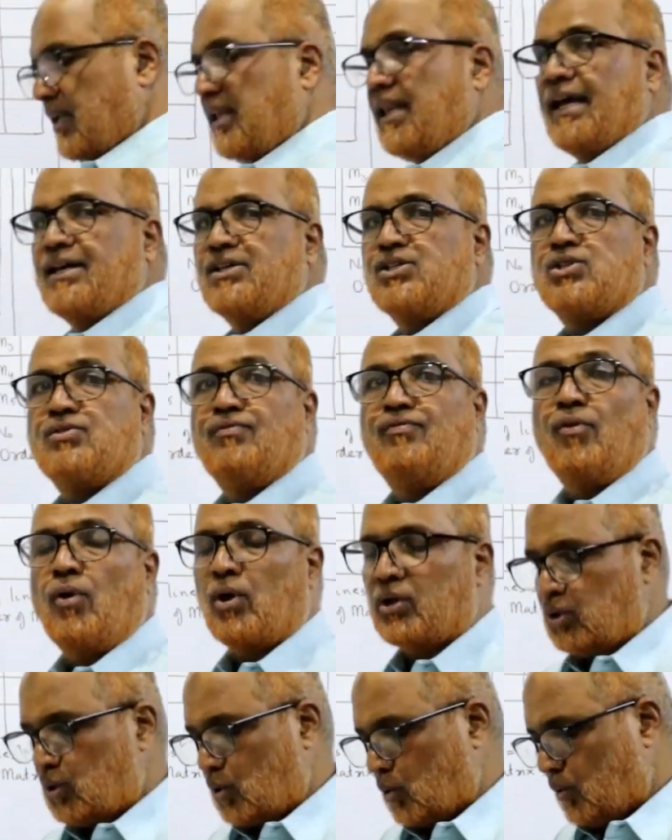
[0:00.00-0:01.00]
Next,
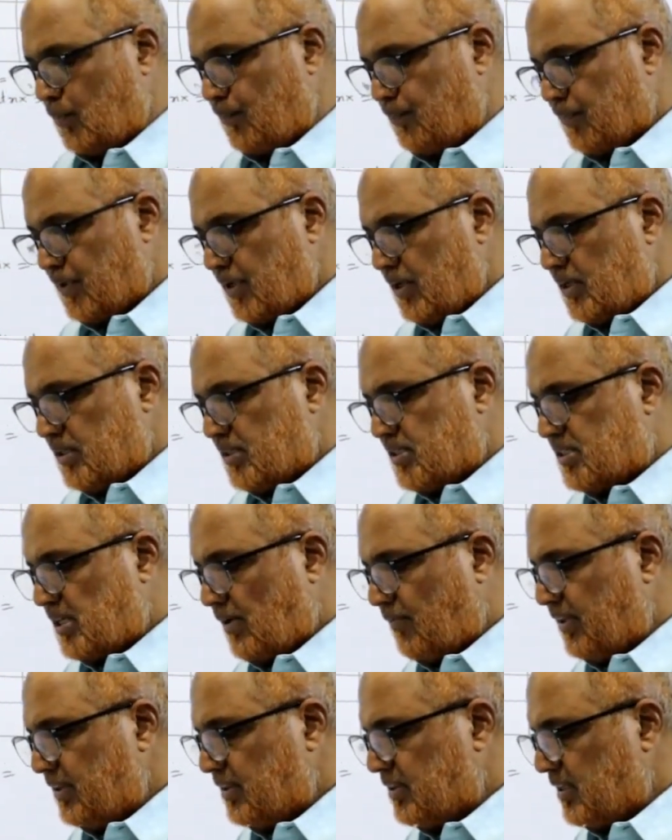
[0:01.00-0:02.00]
fourth row,
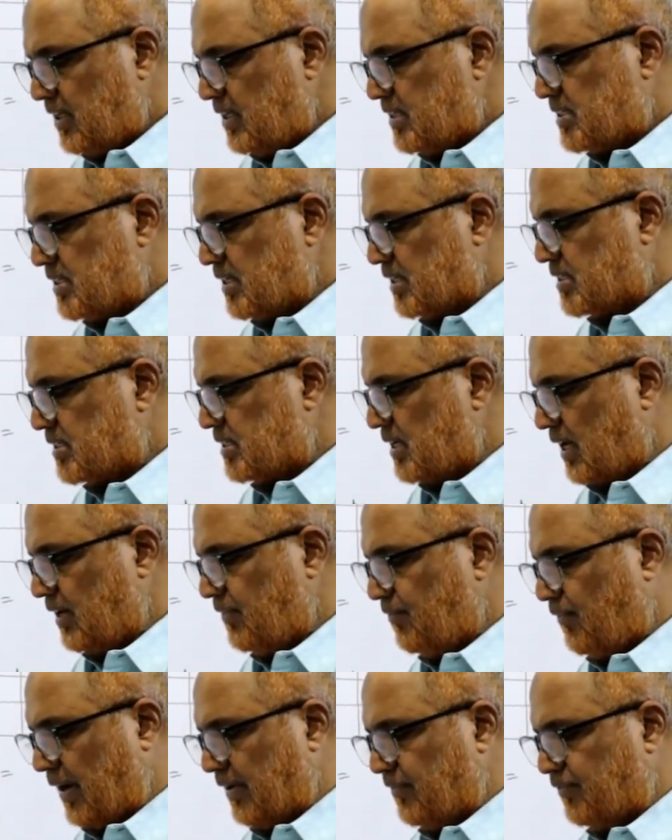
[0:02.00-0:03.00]
7, 3, 6,
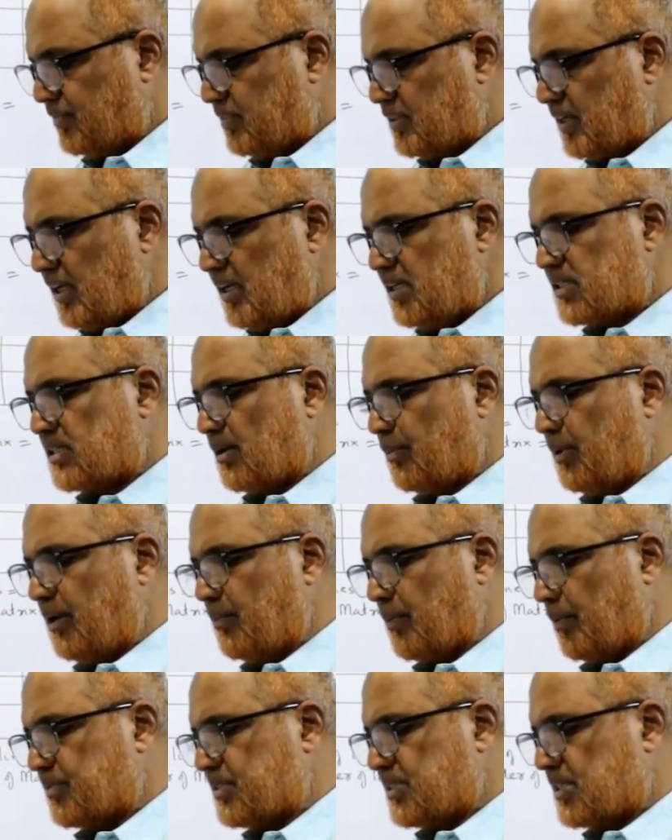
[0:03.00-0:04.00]
9, 5. 3 is the
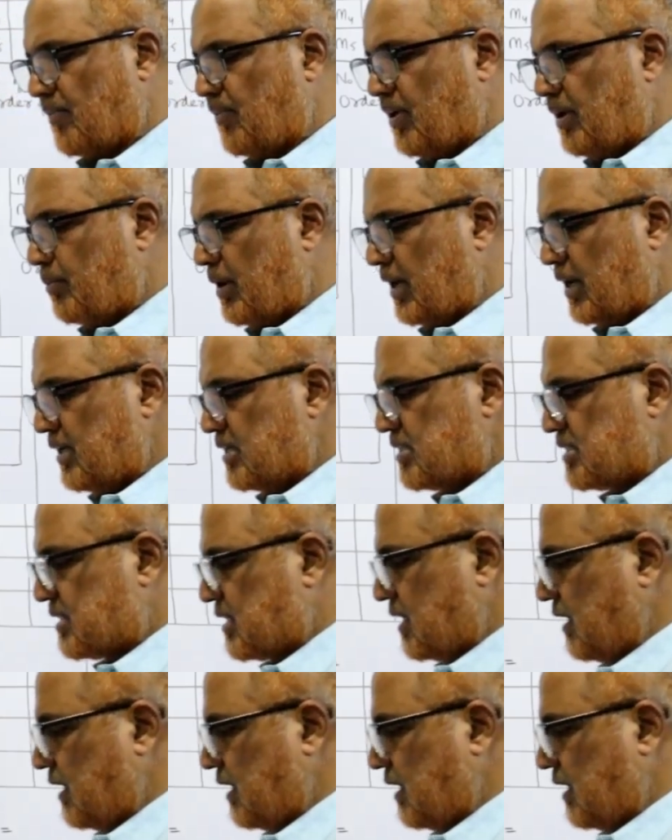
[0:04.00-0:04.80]
minimum. 7 minus